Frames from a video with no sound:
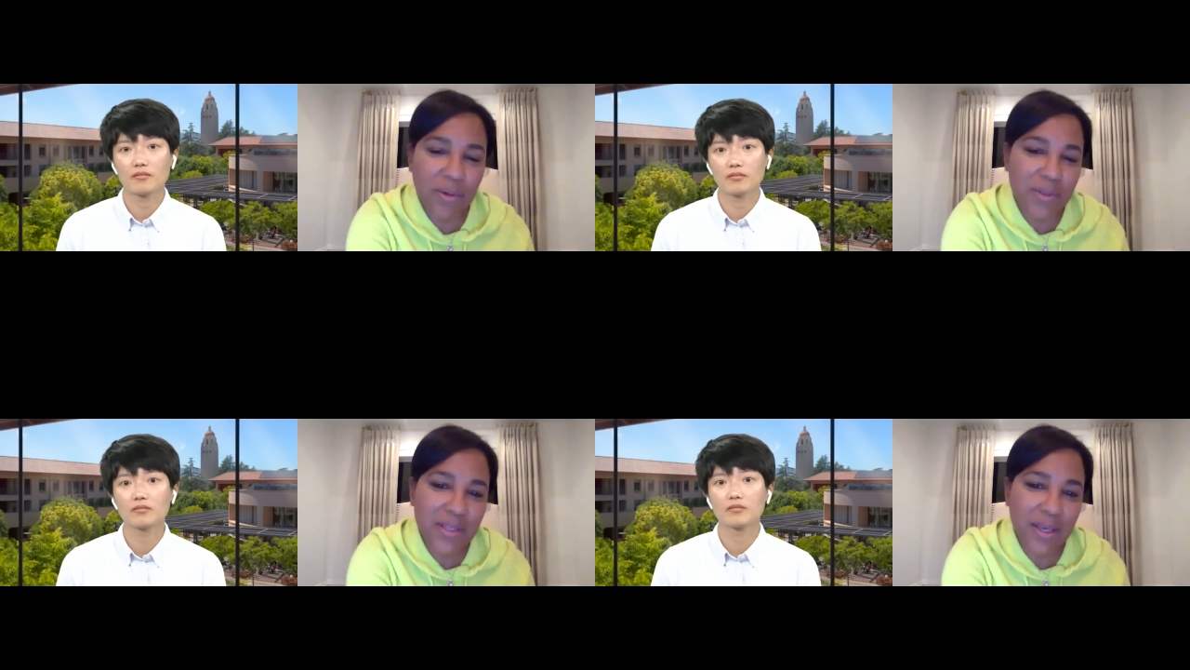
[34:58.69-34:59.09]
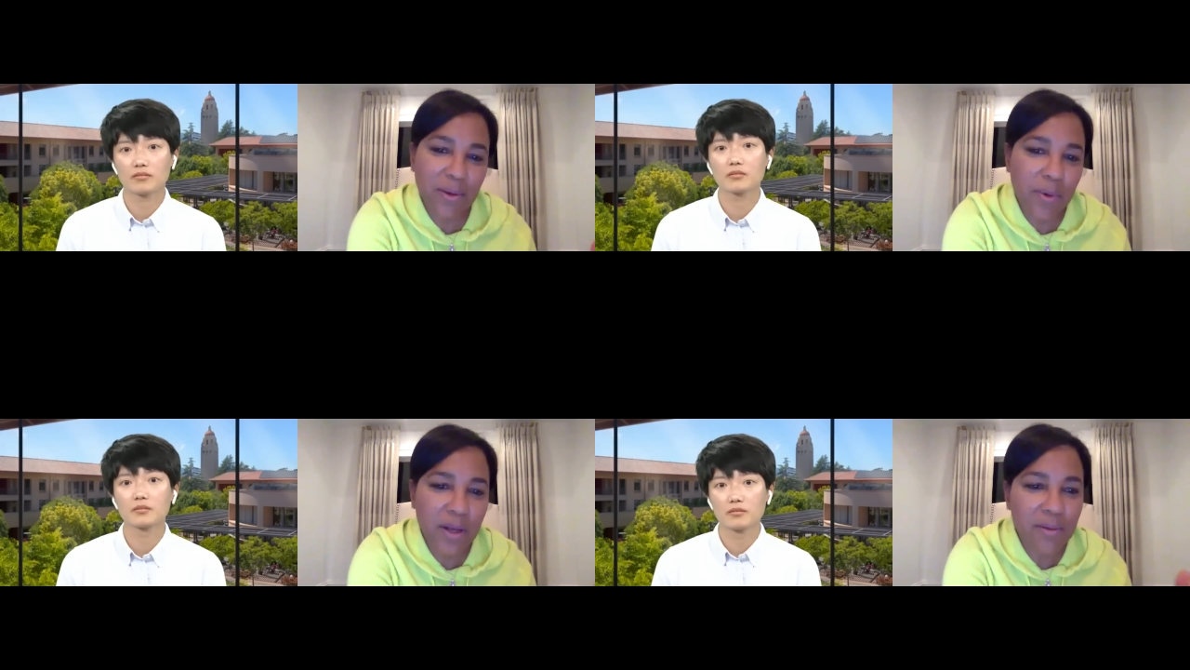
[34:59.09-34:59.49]
Speaker 1: I was like,
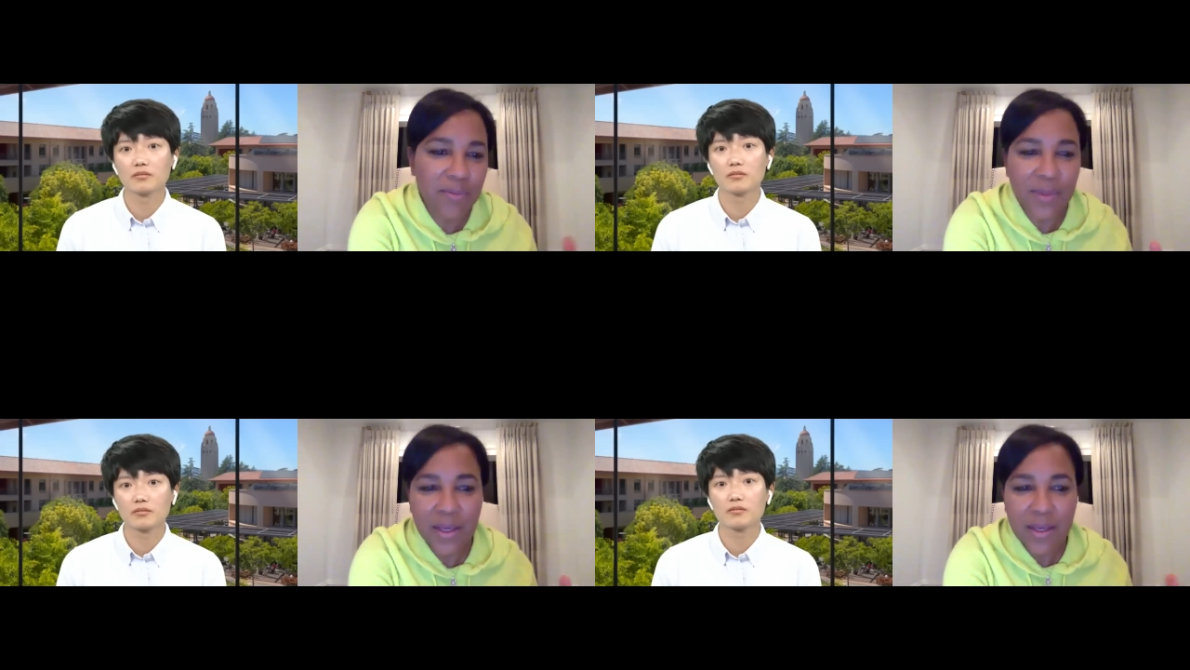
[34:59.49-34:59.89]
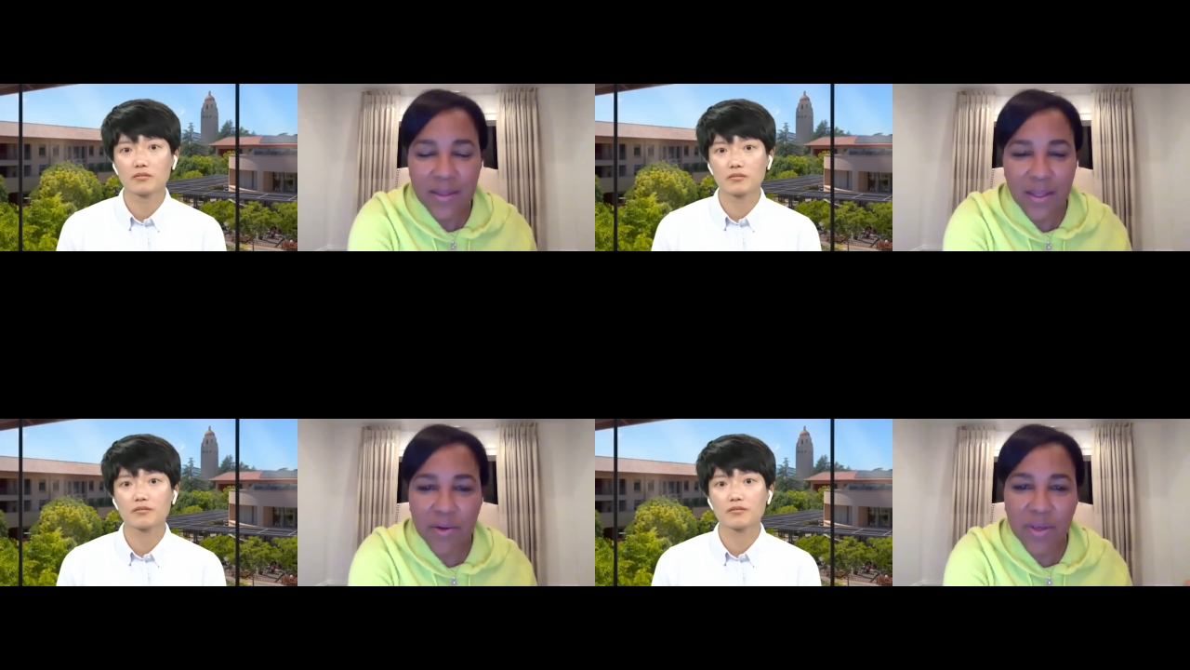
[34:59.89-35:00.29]
well,
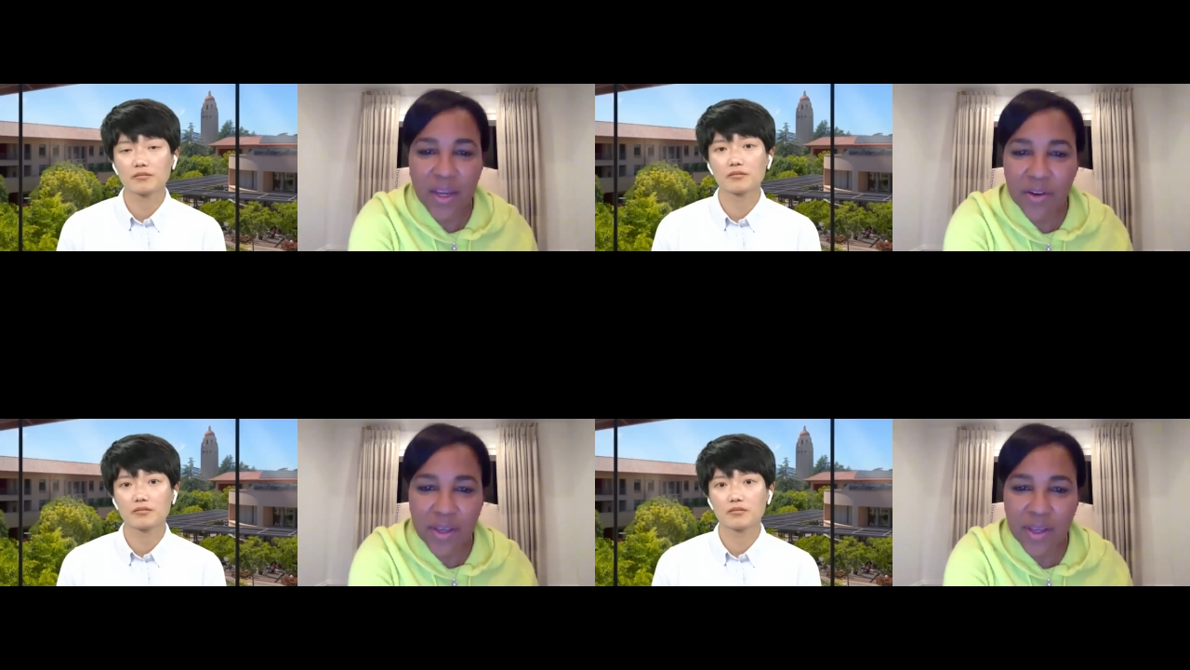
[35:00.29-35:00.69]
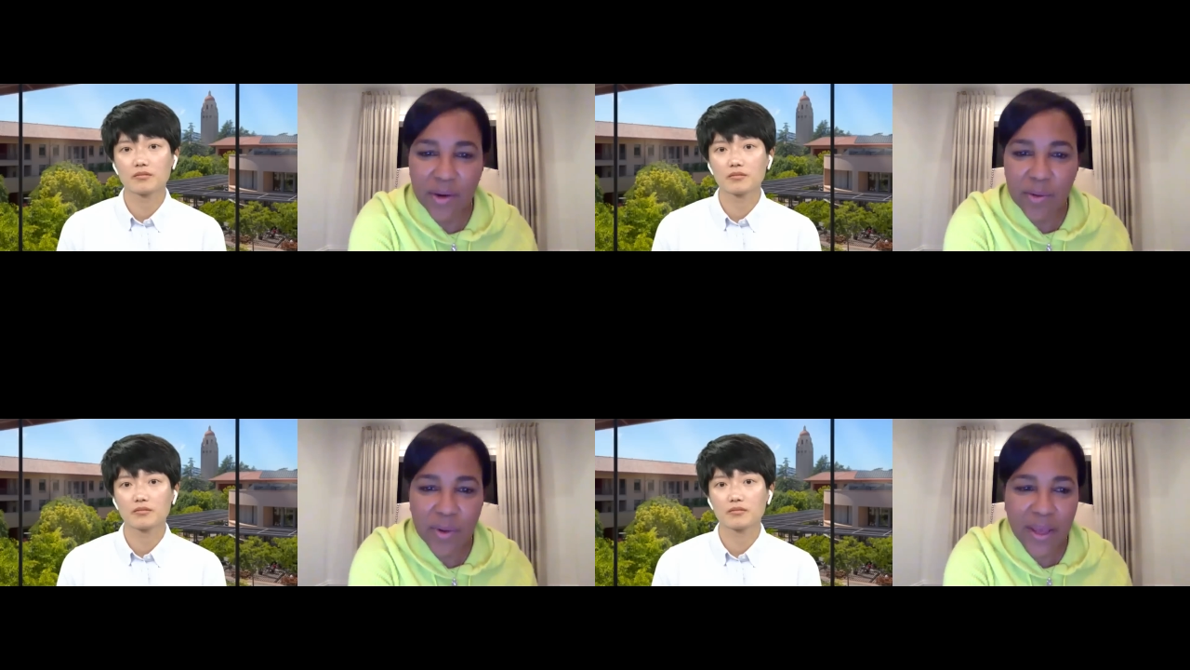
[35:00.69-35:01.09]
they don't care to
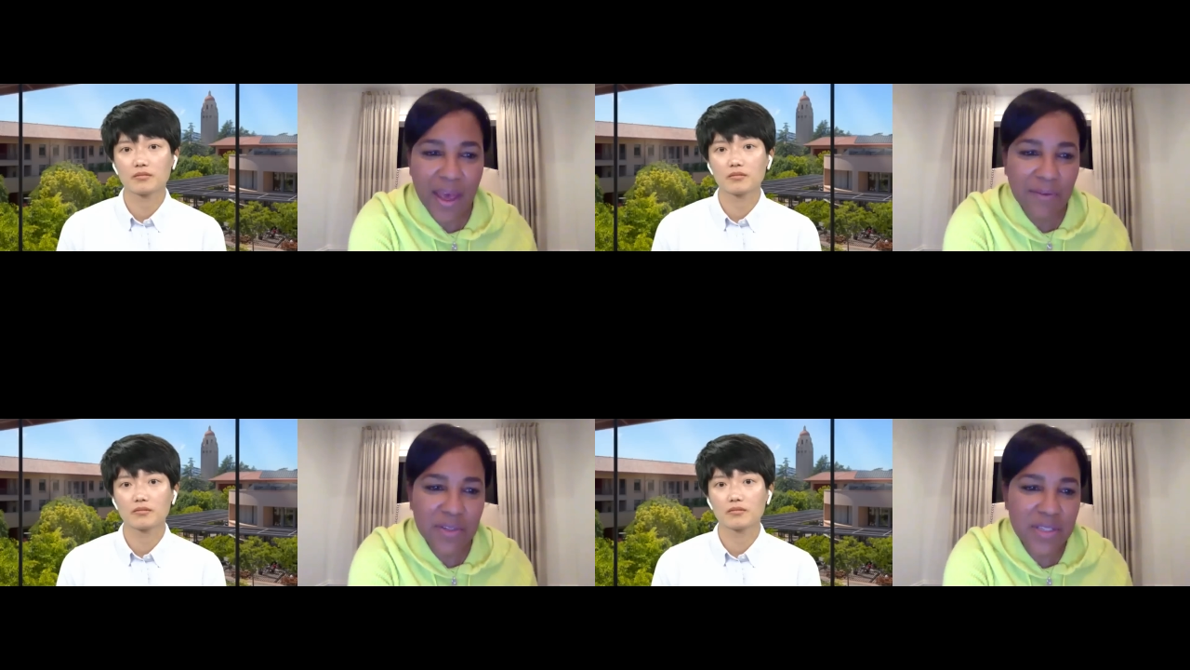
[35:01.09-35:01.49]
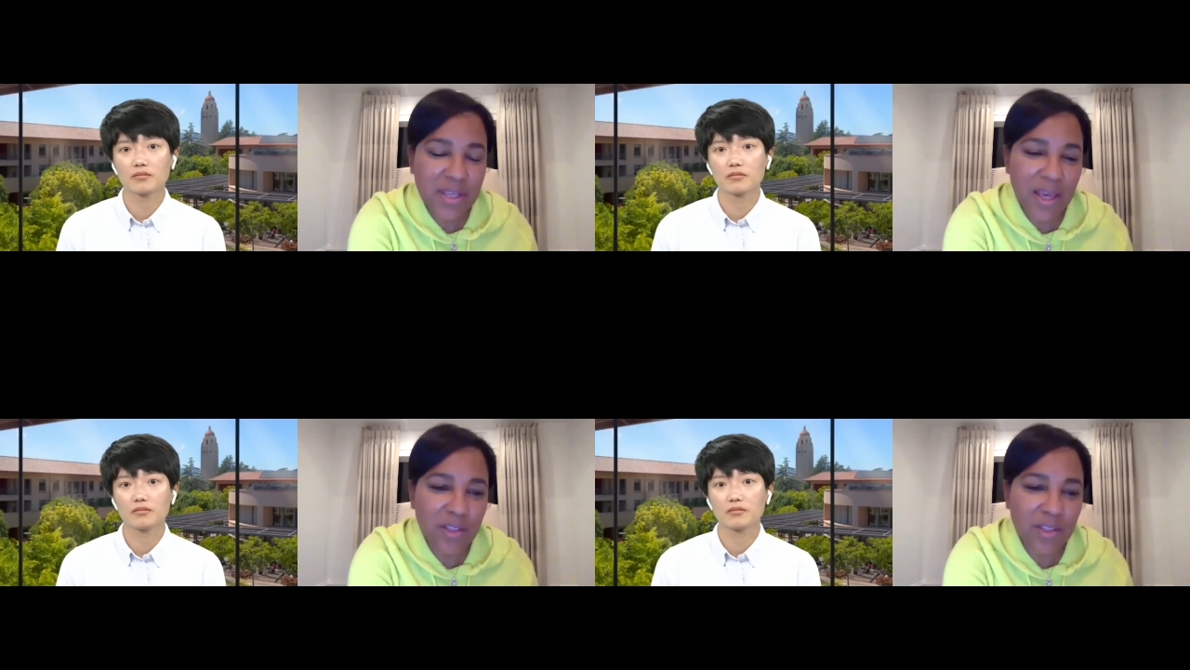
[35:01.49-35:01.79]
hear what I have to say.